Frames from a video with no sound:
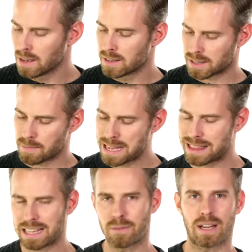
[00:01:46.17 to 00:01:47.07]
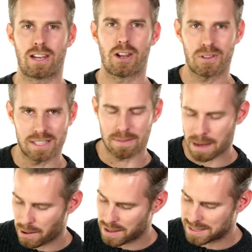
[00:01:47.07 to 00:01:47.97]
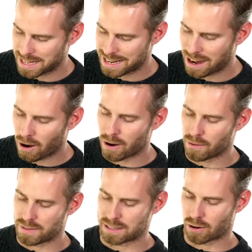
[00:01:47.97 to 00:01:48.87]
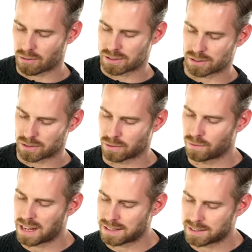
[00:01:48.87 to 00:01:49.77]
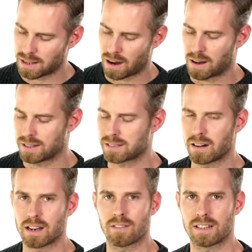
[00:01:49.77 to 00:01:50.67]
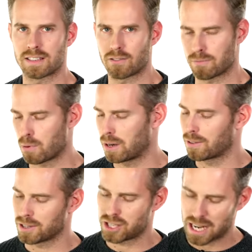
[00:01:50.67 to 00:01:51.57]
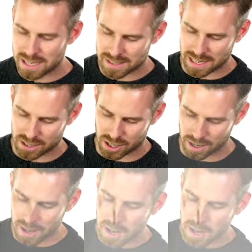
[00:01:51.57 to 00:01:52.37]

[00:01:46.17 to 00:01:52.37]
So the main thing that we're going to notice about this then are these horizontal vents either side of the central point on the chin section.